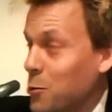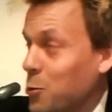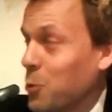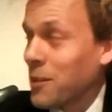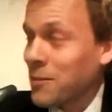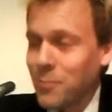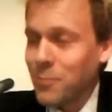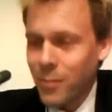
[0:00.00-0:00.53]

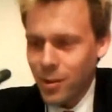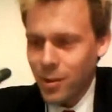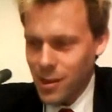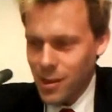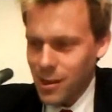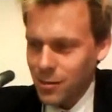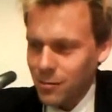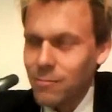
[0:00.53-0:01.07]
Sure.
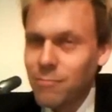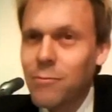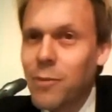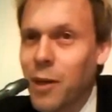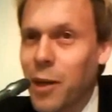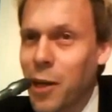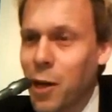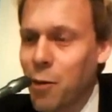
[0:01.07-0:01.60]

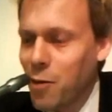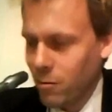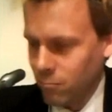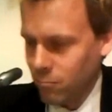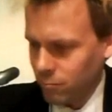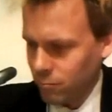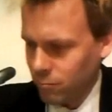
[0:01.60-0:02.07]
Can you hear me?